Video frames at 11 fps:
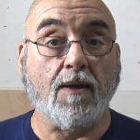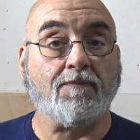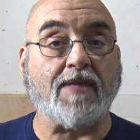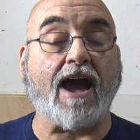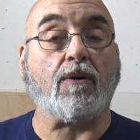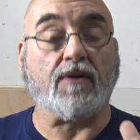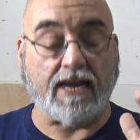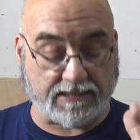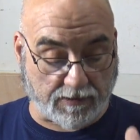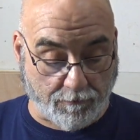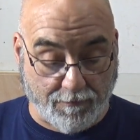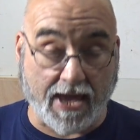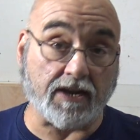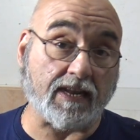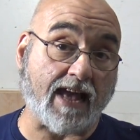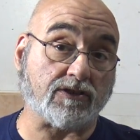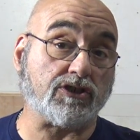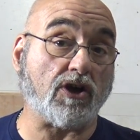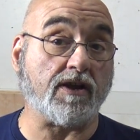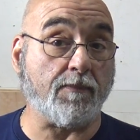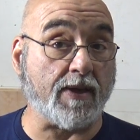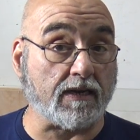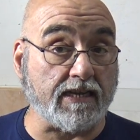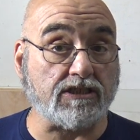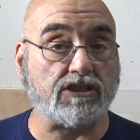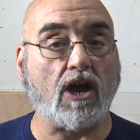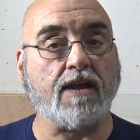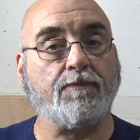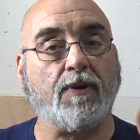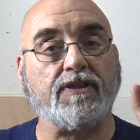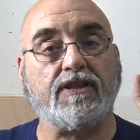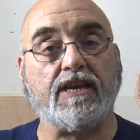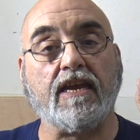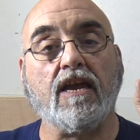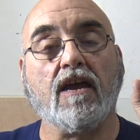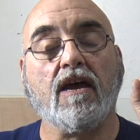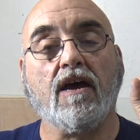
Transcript: Now, it's a metal outside, a metal inside, but the